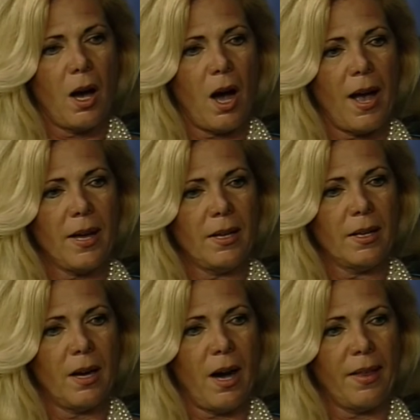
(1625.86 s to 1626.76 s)
I
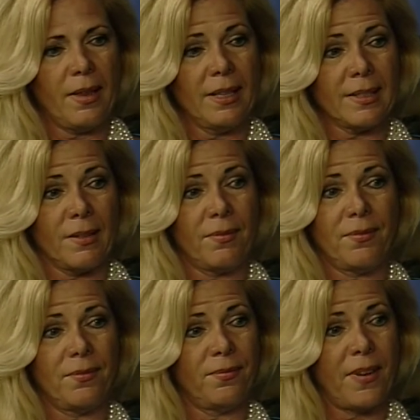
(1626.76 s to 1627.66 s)
think it's a
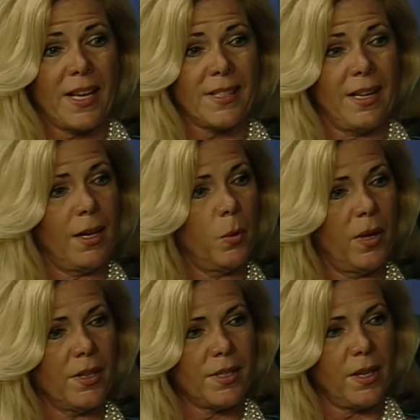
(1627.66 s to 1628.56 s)
fascinating
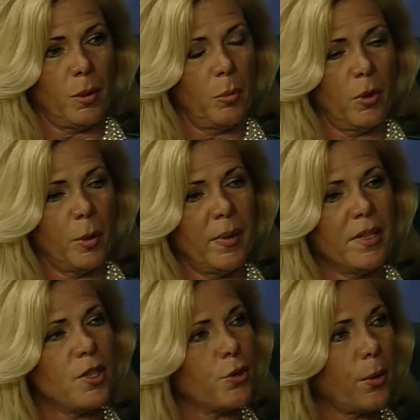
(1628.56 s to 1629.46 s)
way to sell a book, but
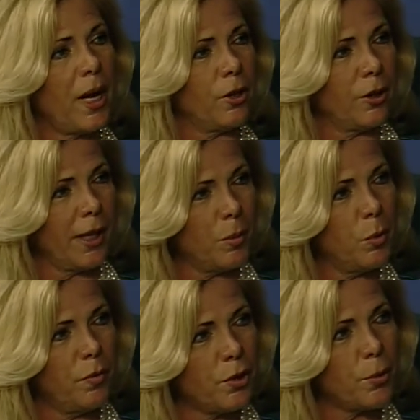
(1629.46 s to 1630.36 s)
it's a trailer, like a
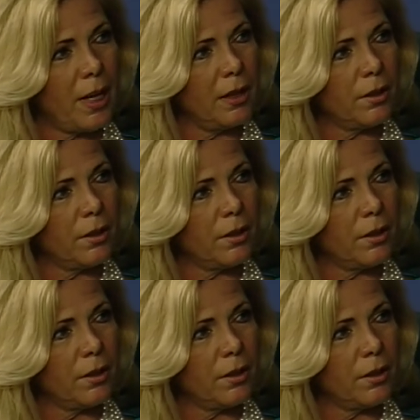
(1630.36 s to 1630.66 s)
movie trailer.